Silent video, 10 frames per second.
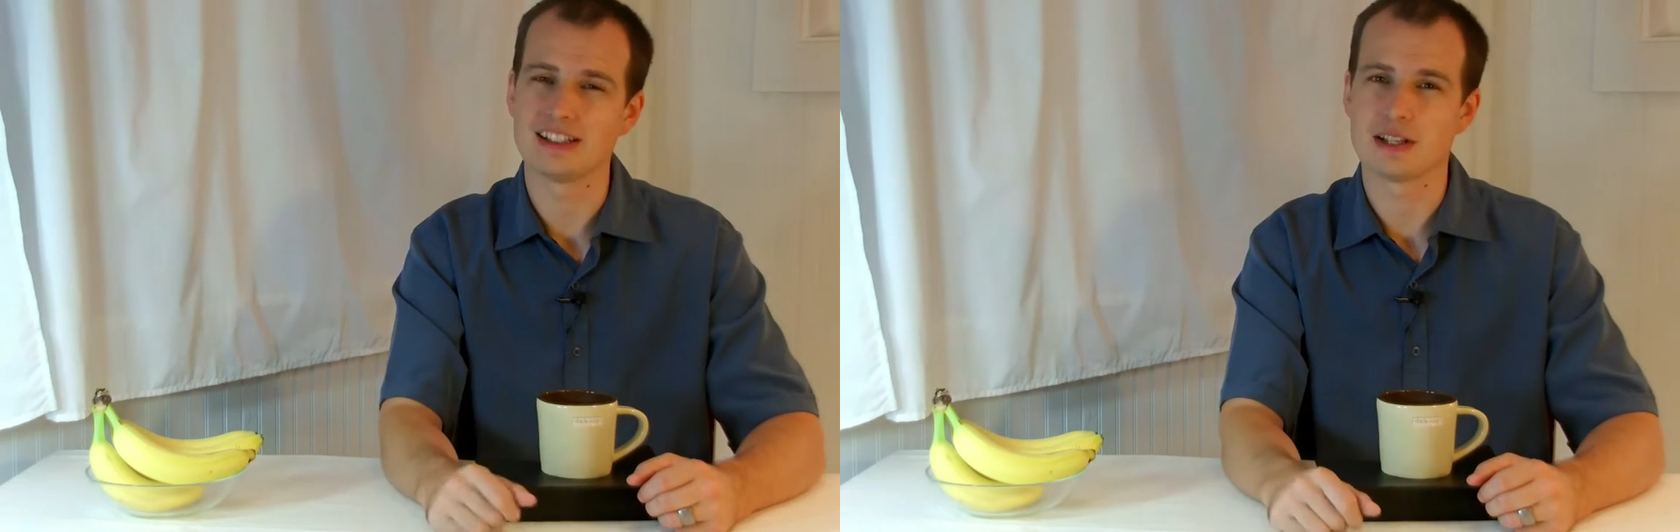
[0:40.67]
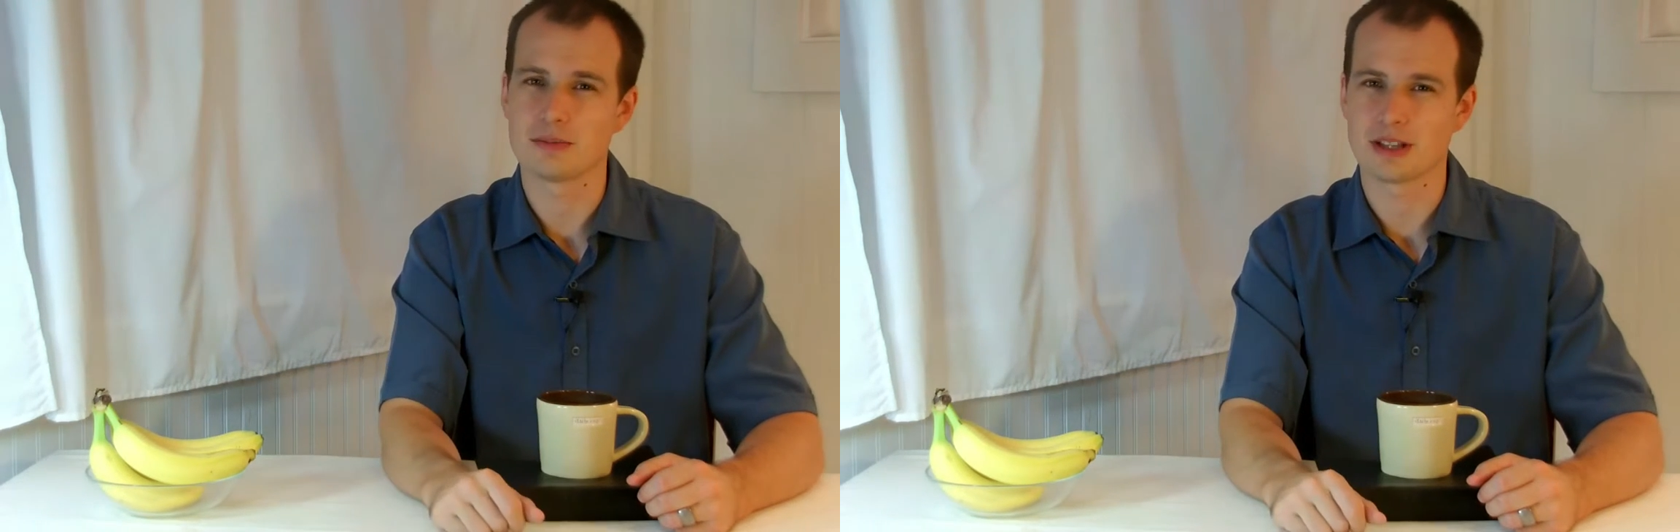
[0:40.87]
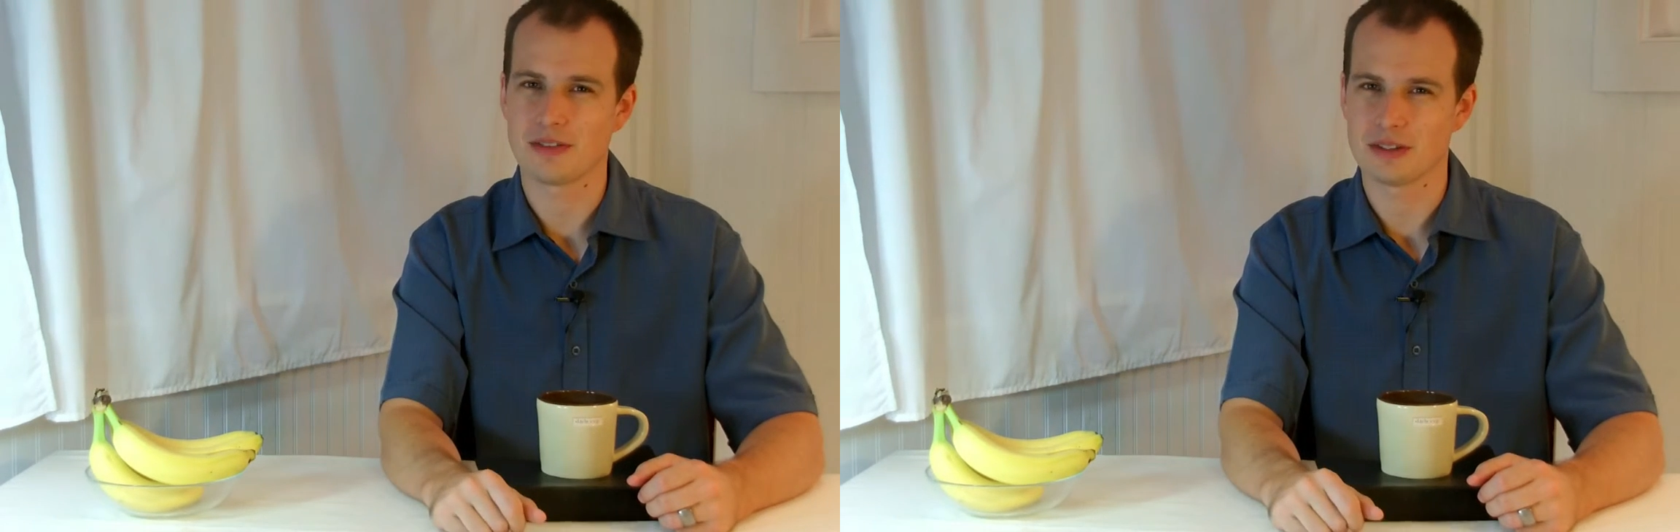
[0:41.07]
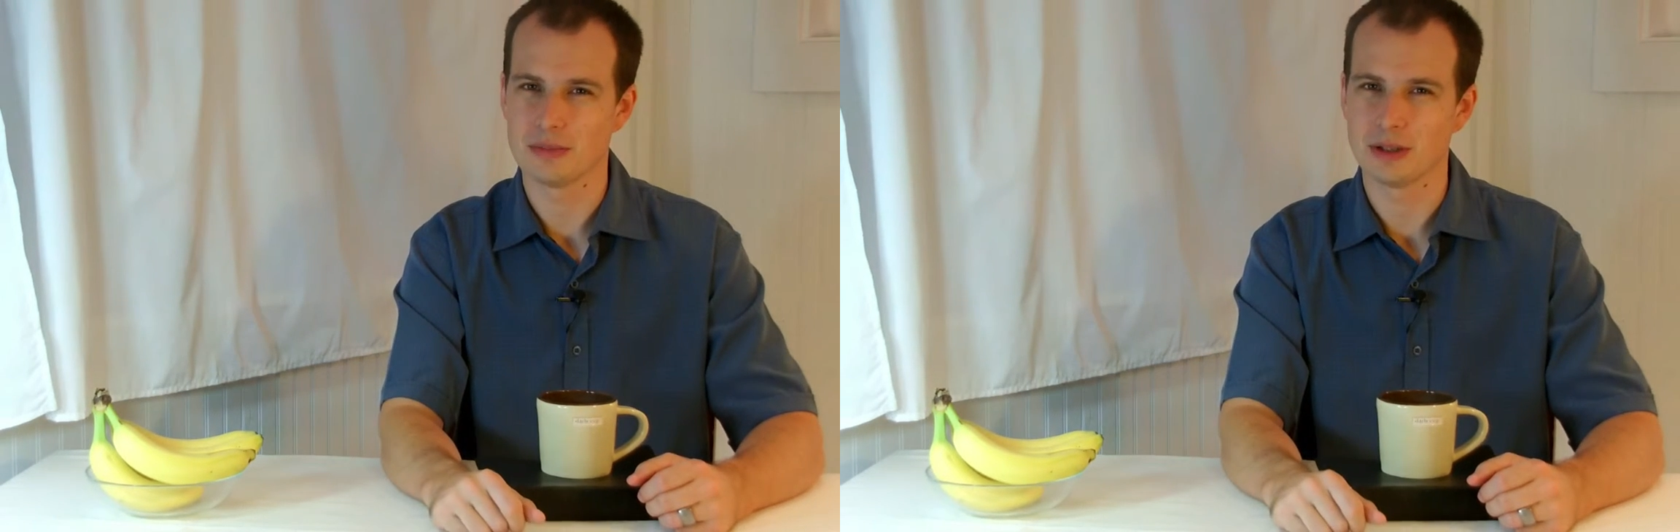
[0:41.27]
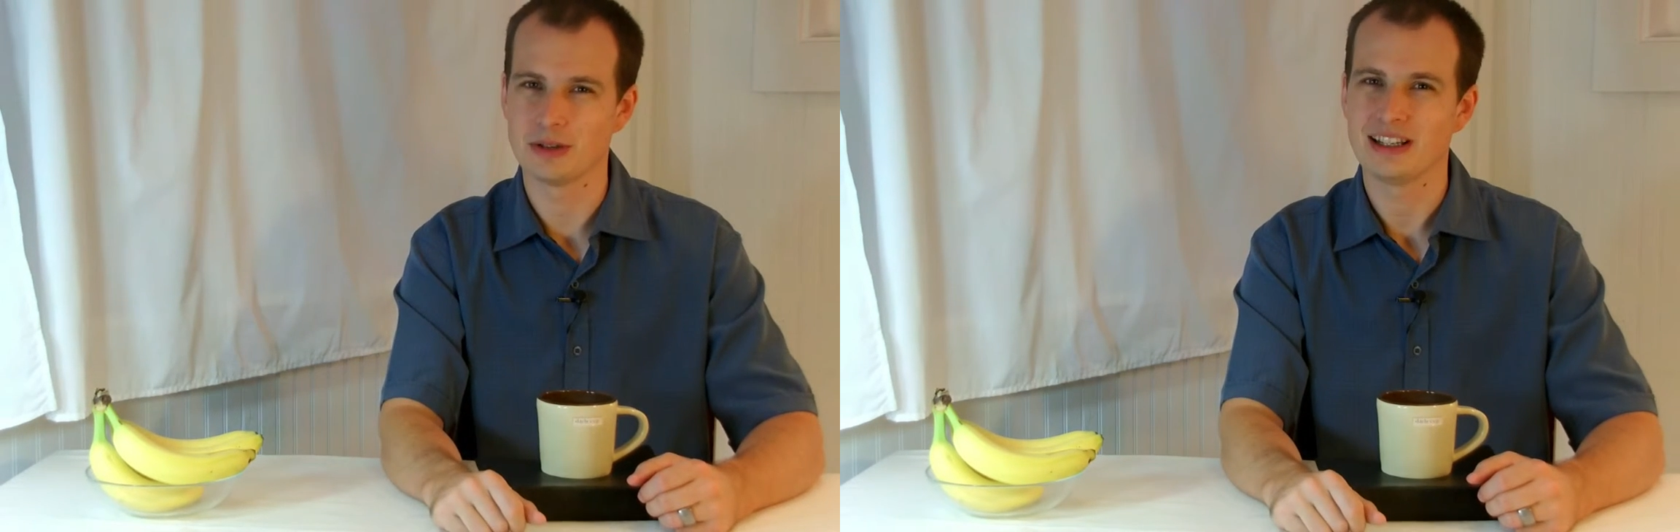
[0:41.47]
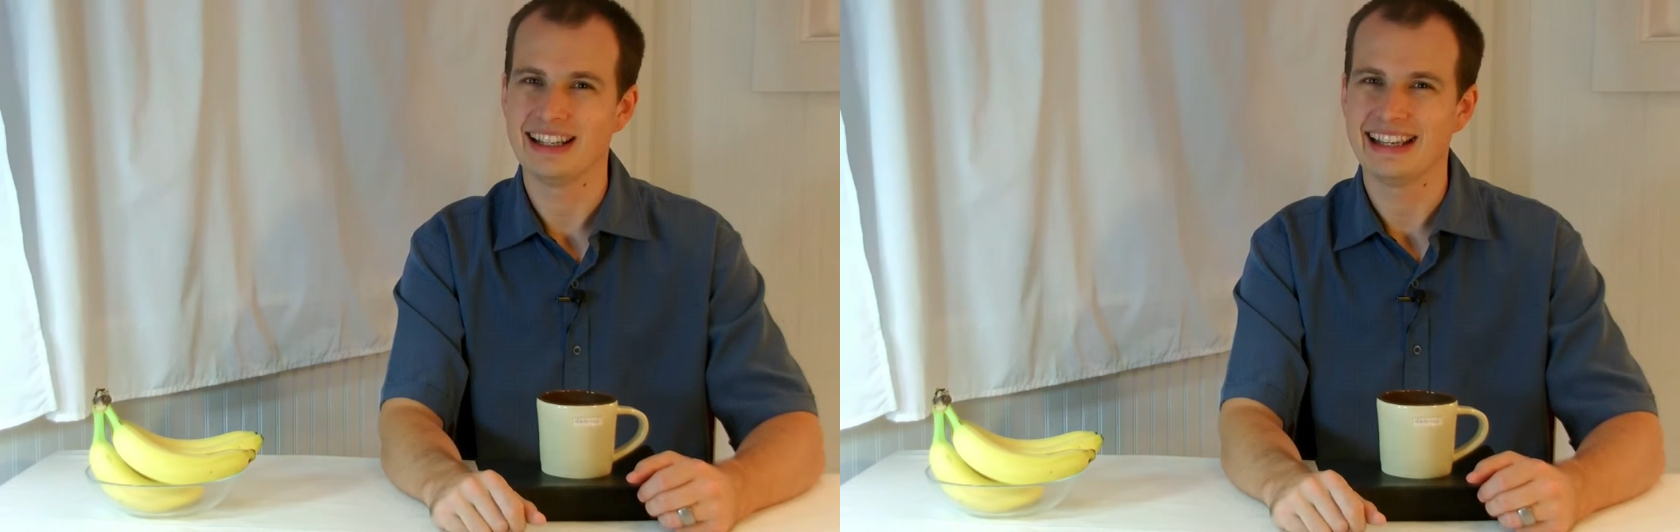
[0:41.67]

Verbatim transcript: jumps off the boat,